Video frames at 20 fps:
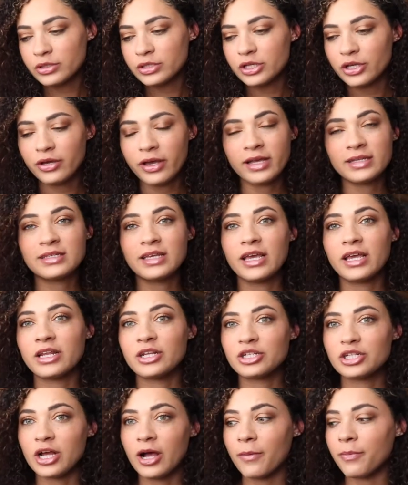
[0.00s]
so you guys
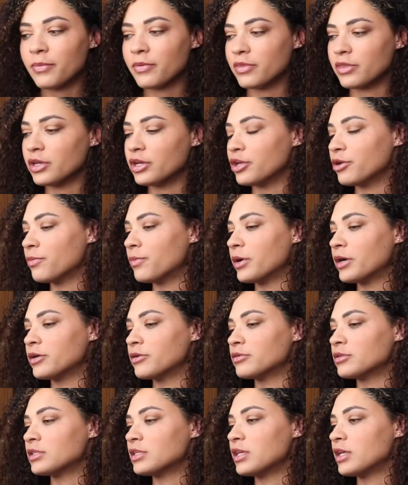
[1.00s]
could shop the new
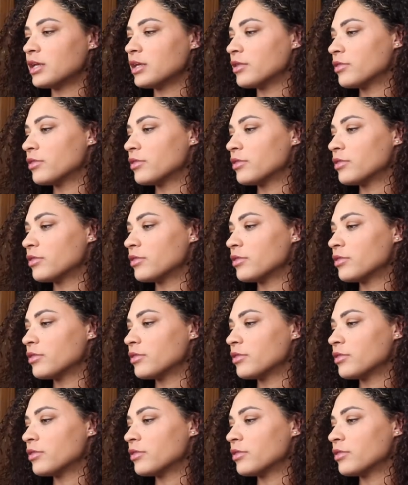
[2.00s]
bows.